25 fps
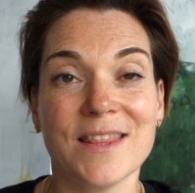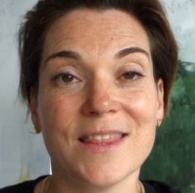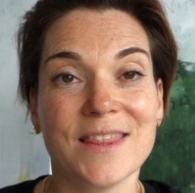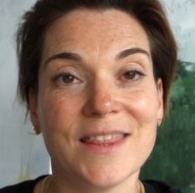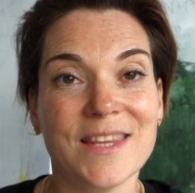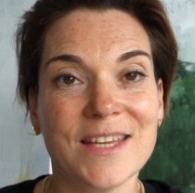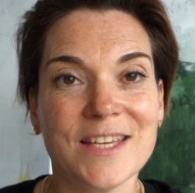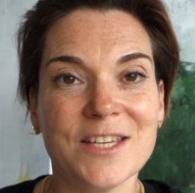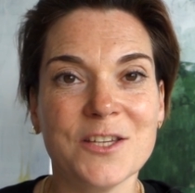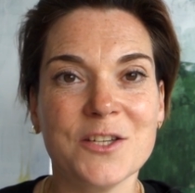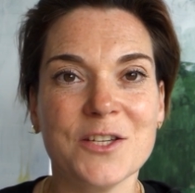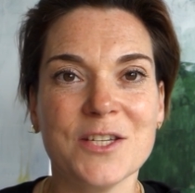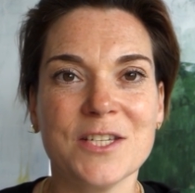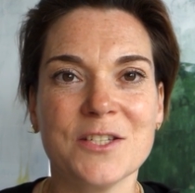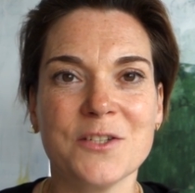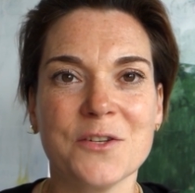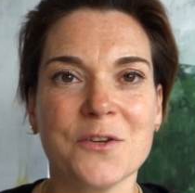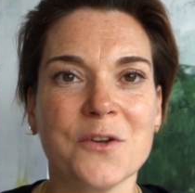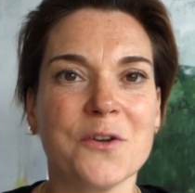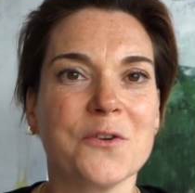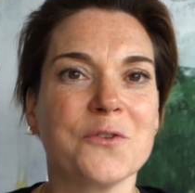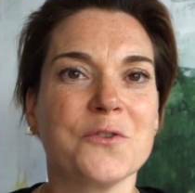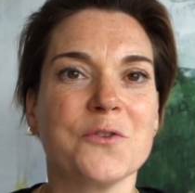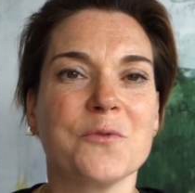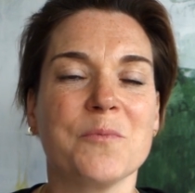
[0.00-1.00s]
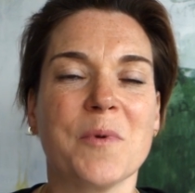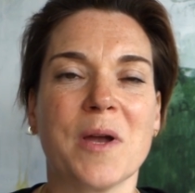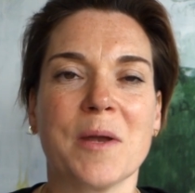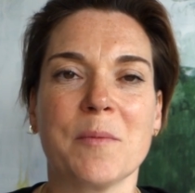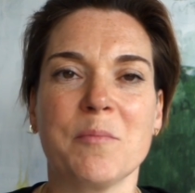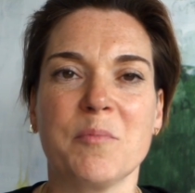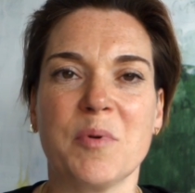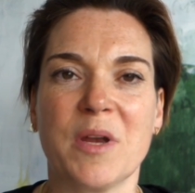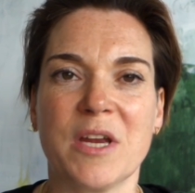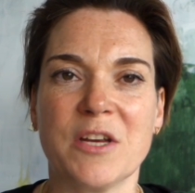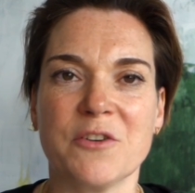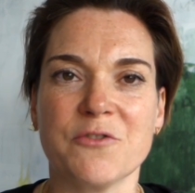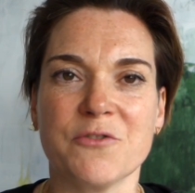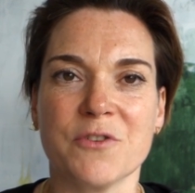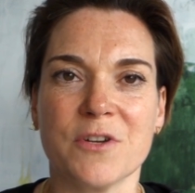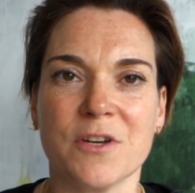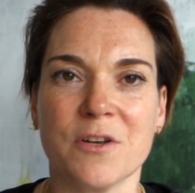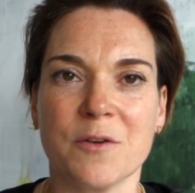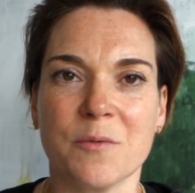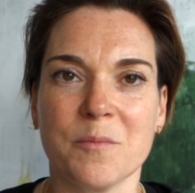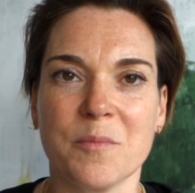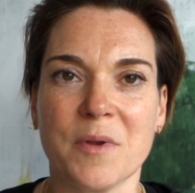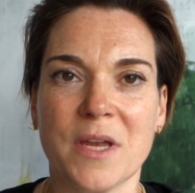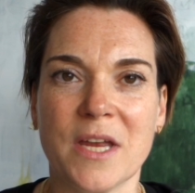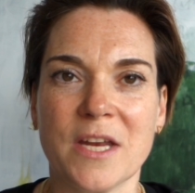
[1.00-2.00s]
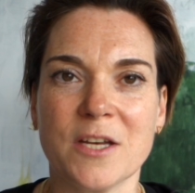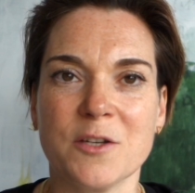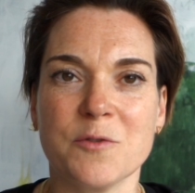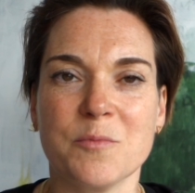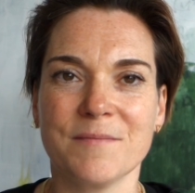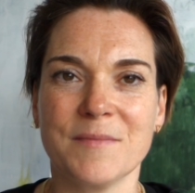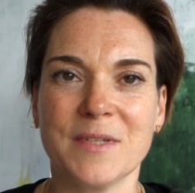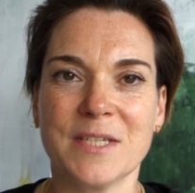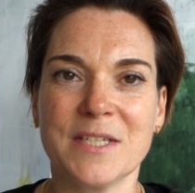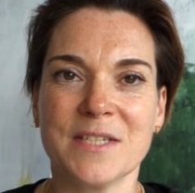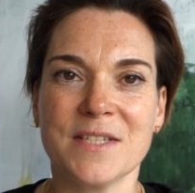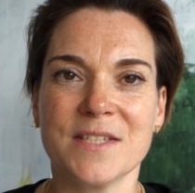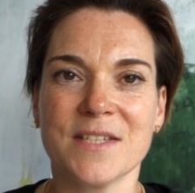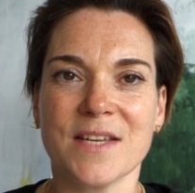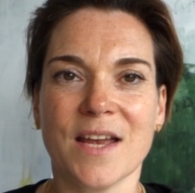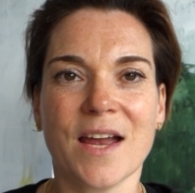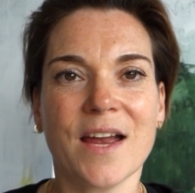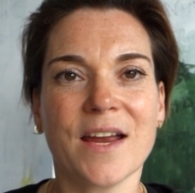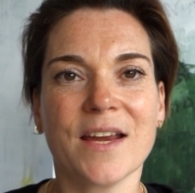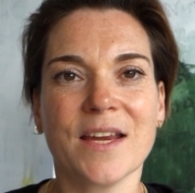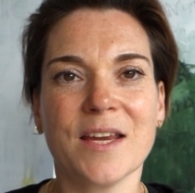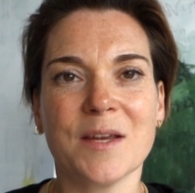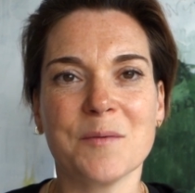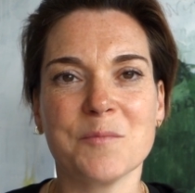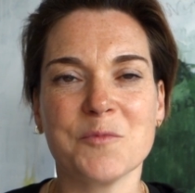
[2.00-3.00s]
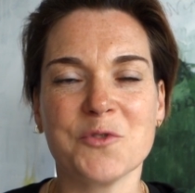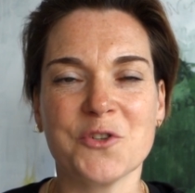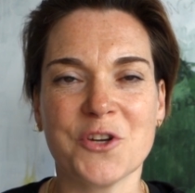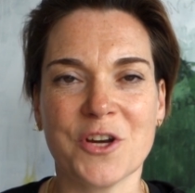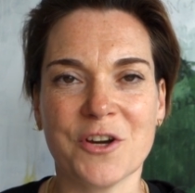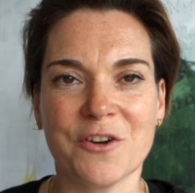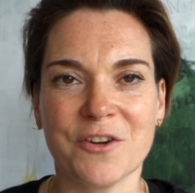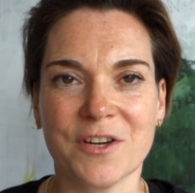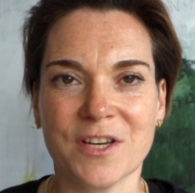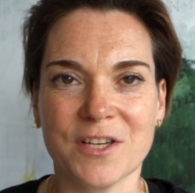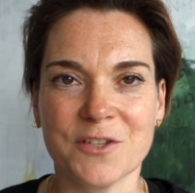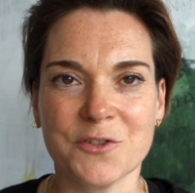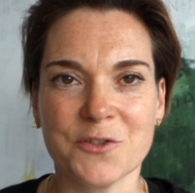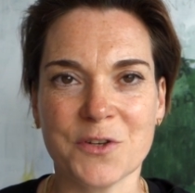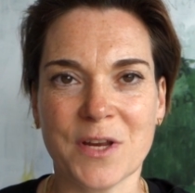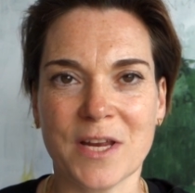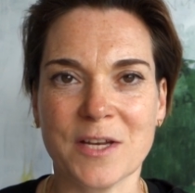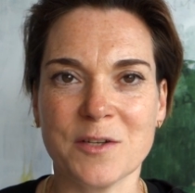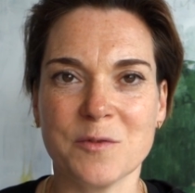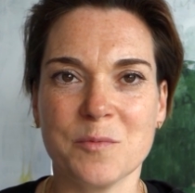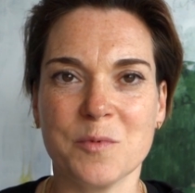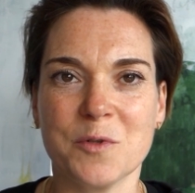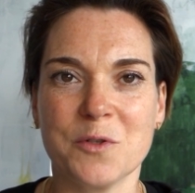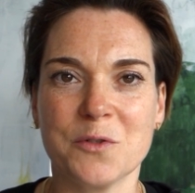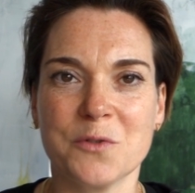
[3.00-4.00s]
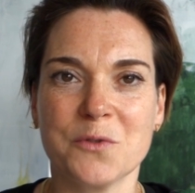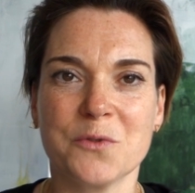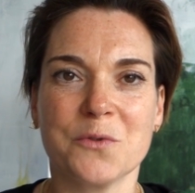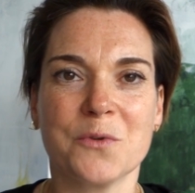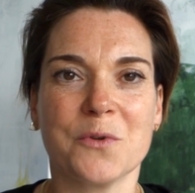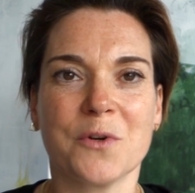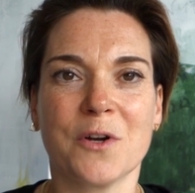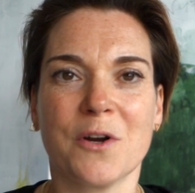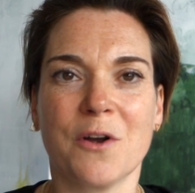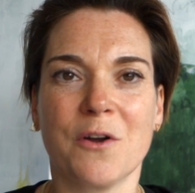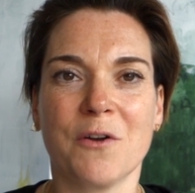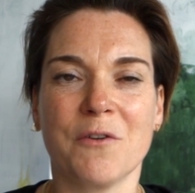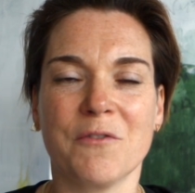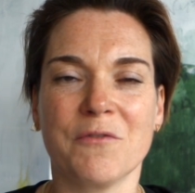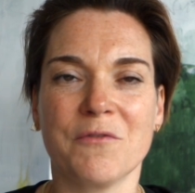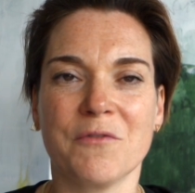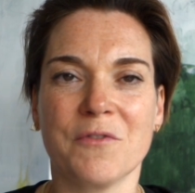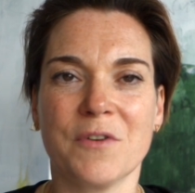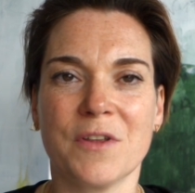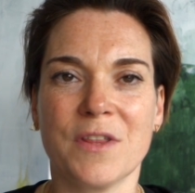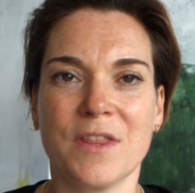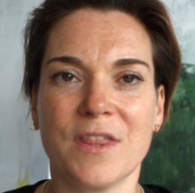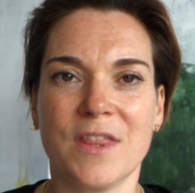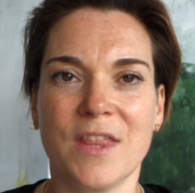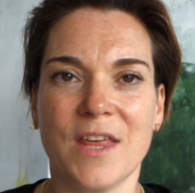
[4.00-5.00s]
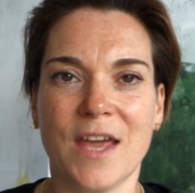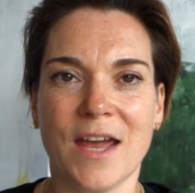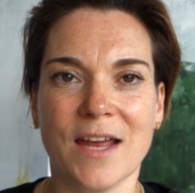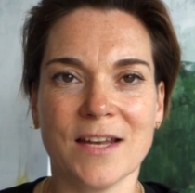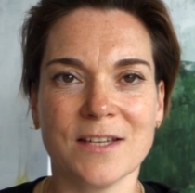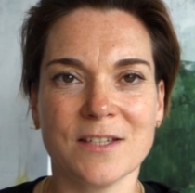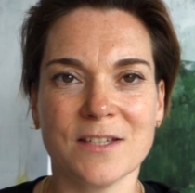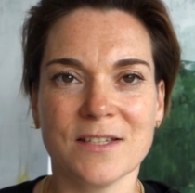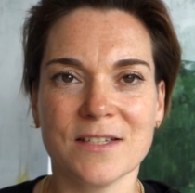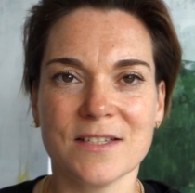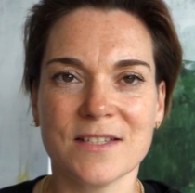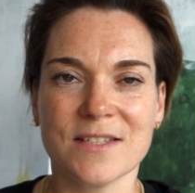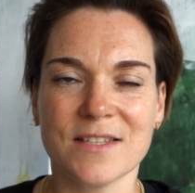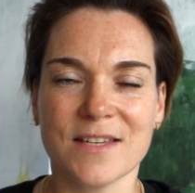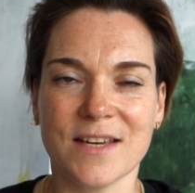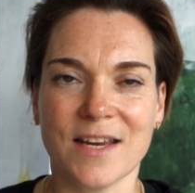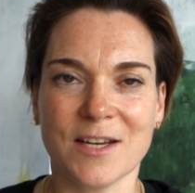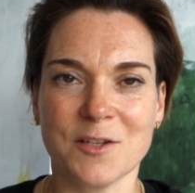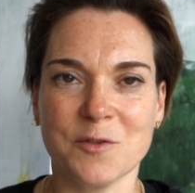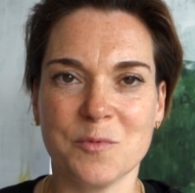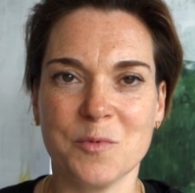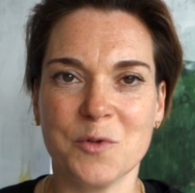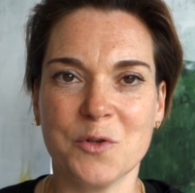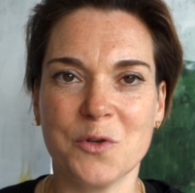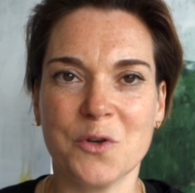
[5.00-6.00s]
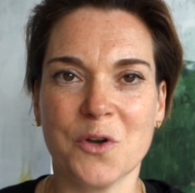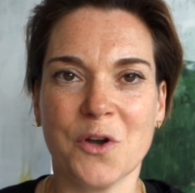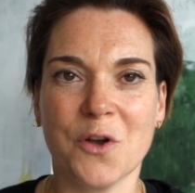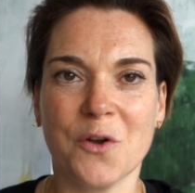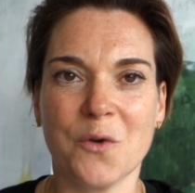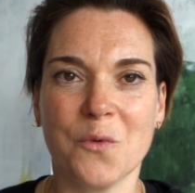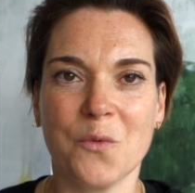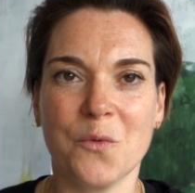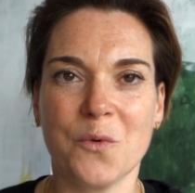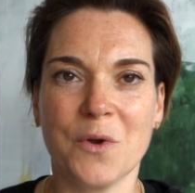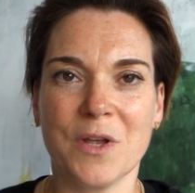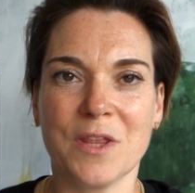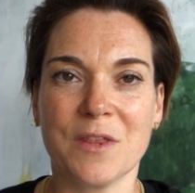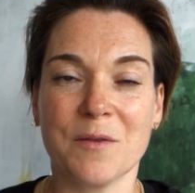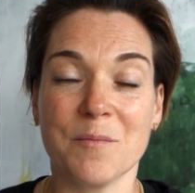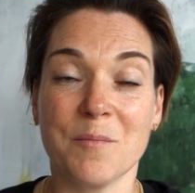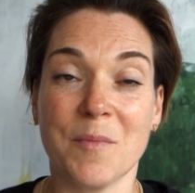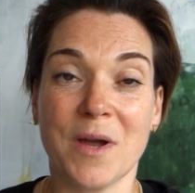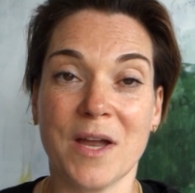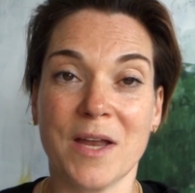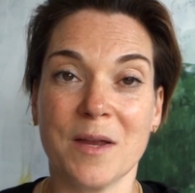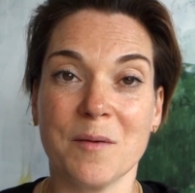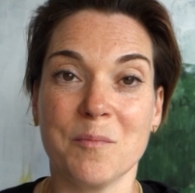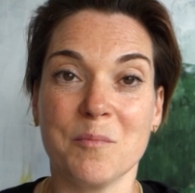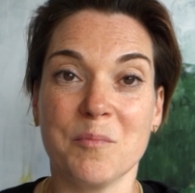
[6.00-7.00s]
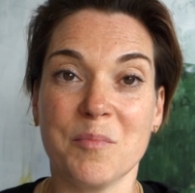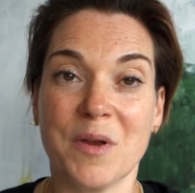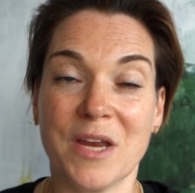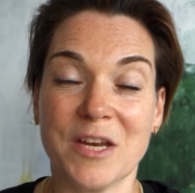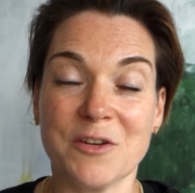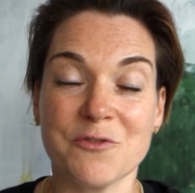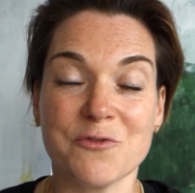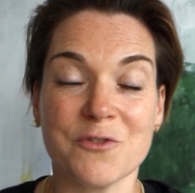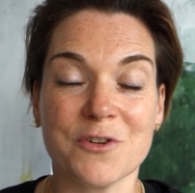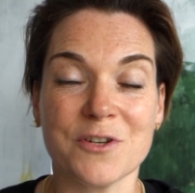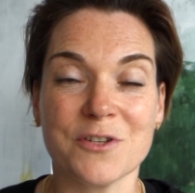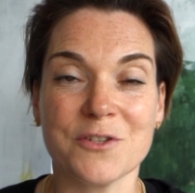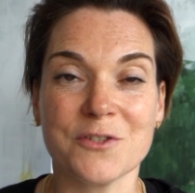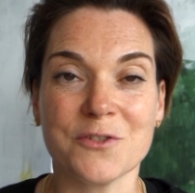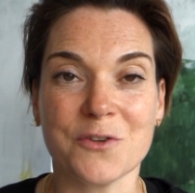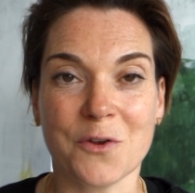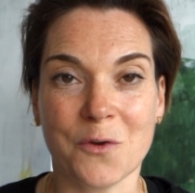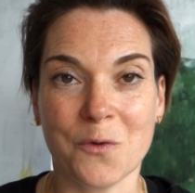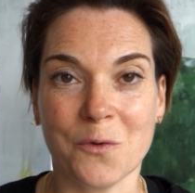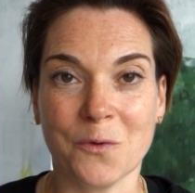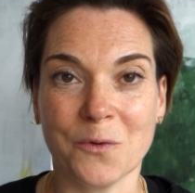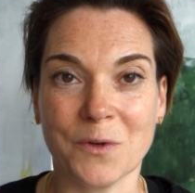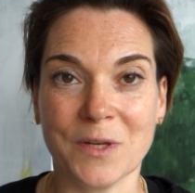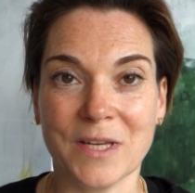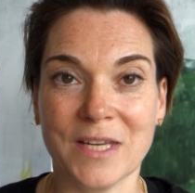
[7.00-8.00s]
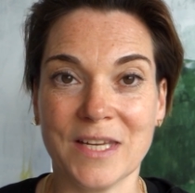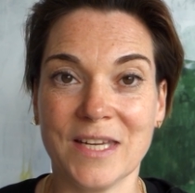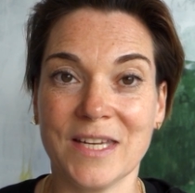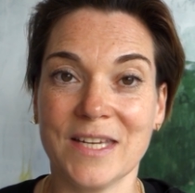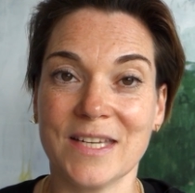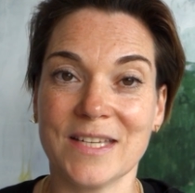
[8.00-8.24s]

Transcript: then you need to go to my Patreon page because I am sharing a sketchbook tour of that sketchbook with my patrons only.